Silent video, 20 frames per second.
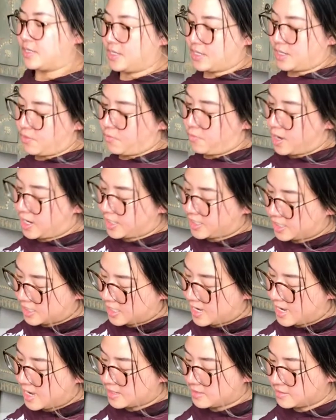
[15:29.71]
you can walk your
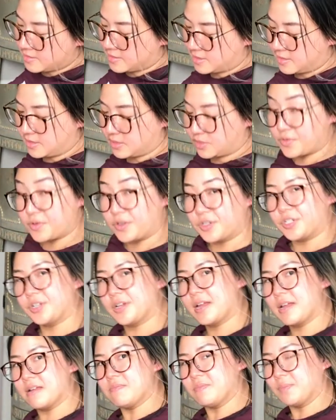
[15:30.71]
hands in towards your
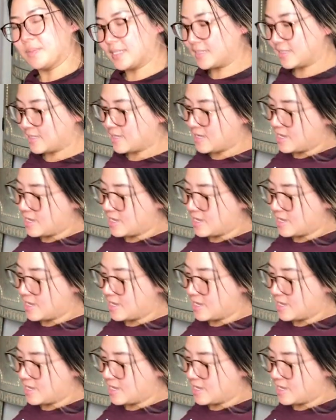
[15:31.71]
hips.